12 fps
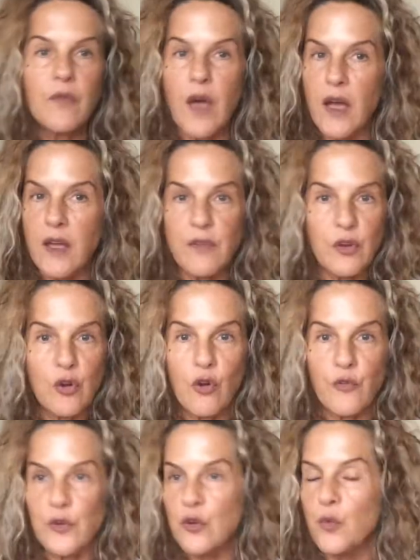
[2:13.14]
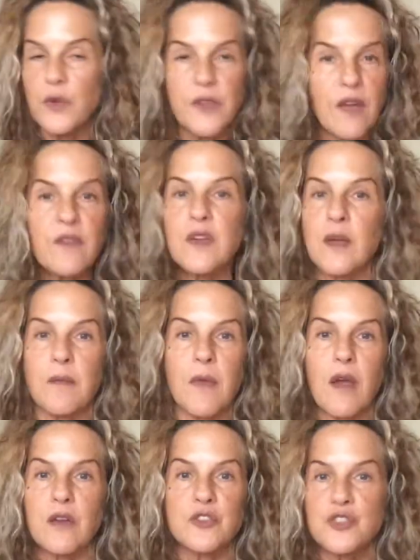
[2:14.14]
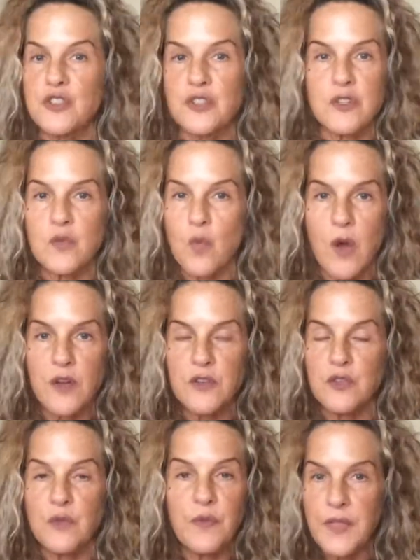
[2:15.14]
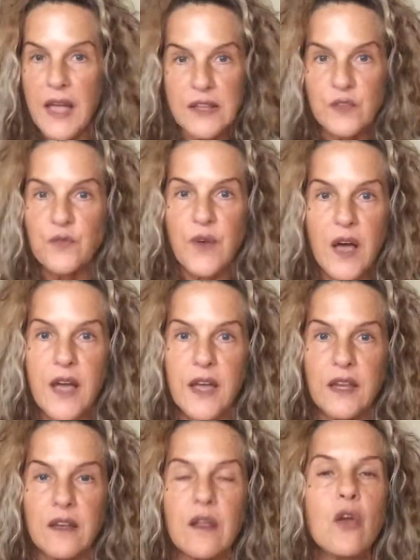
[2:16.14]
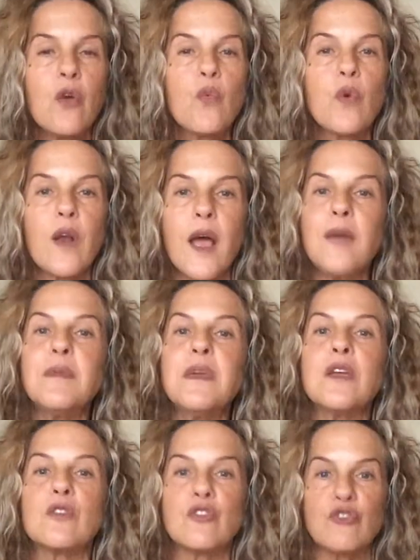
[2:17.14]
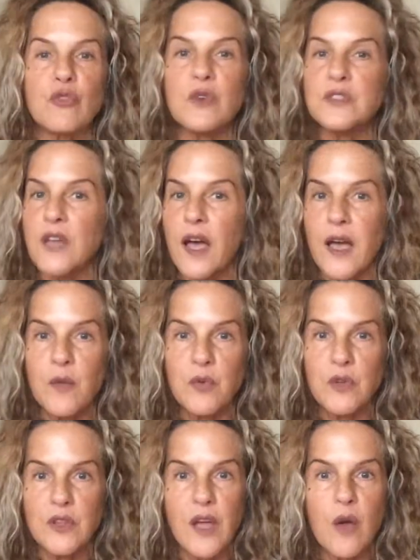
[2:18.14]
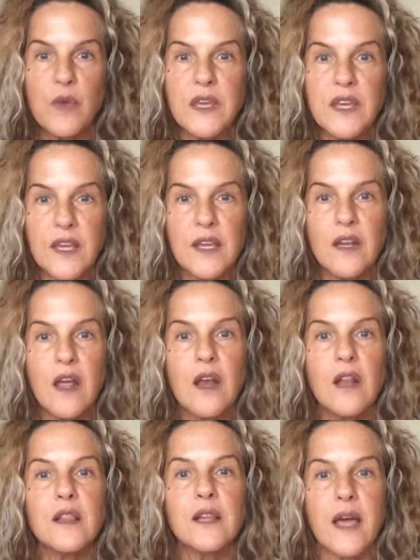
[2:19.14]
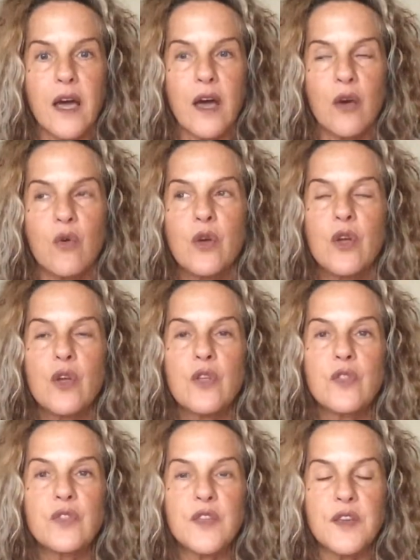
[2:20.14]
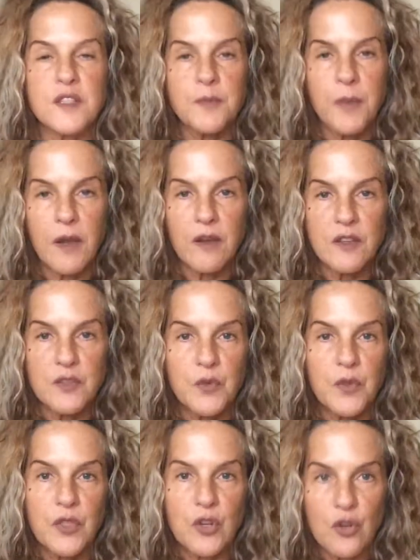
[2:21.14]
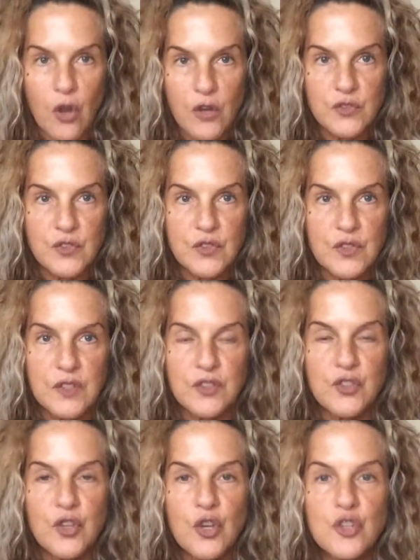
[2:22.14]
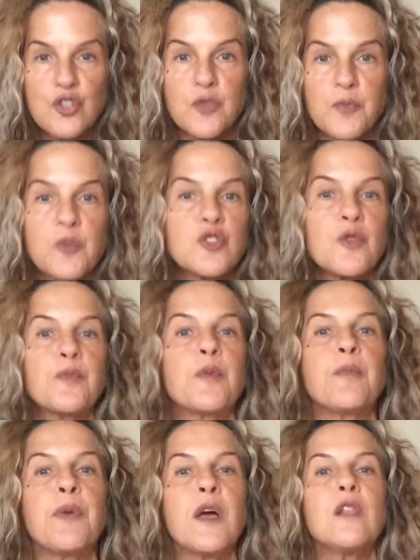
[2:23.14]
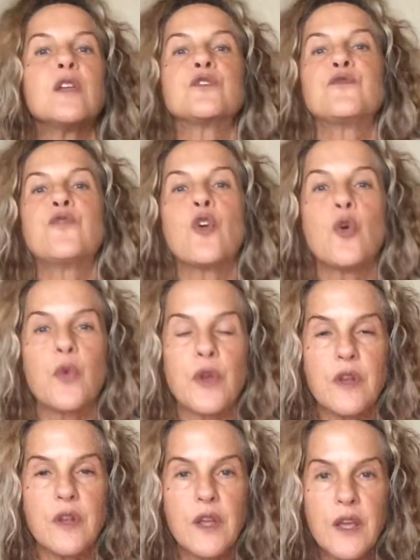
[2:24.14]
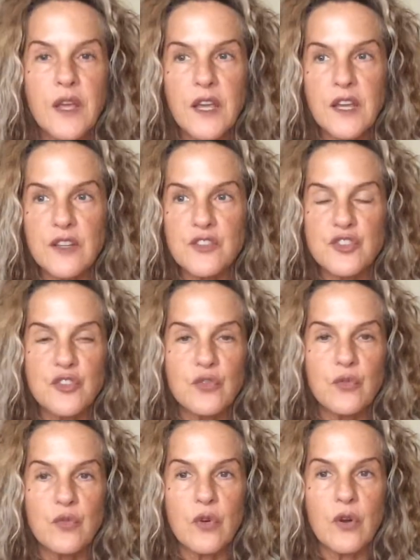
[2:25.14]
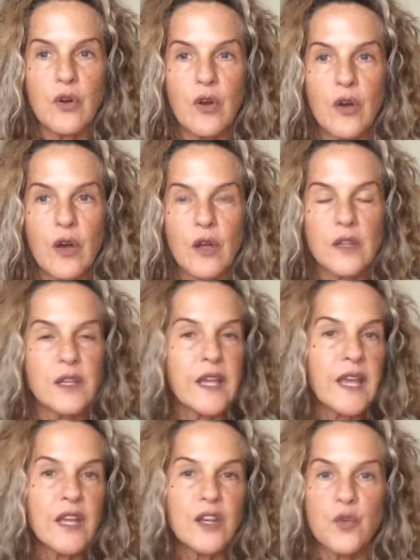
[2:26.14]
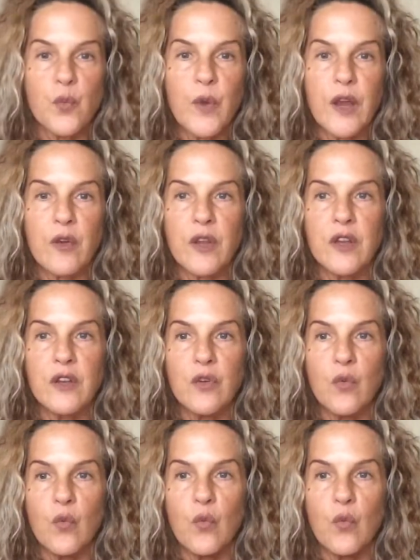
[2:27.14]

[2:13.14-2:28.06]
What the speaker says: I have a girlfriend who will never get married. She just doesn't want to. That's fine. What I'm here to do is we cannot allow the experience with the narcissist to propel us forward into a land wherein